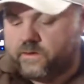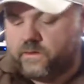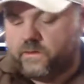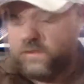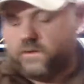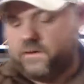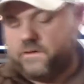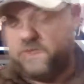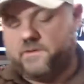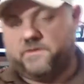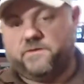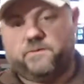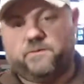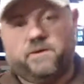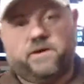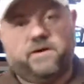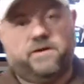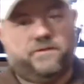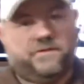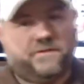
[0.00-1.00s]
This is
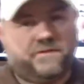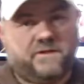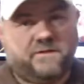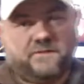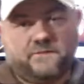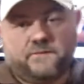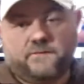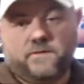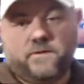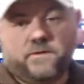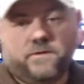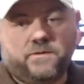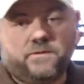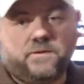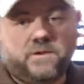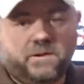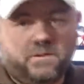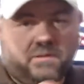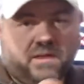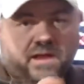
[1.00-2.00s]
my
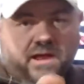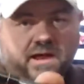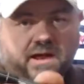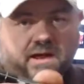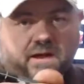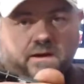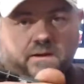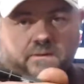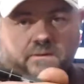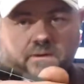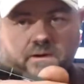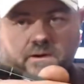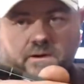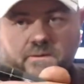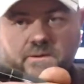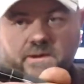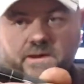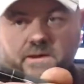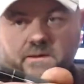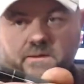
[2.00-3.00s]
7'3" blackout rod,
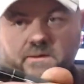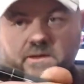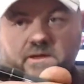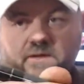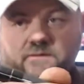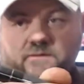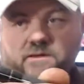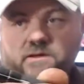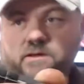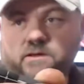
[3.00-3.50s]
medium heavy.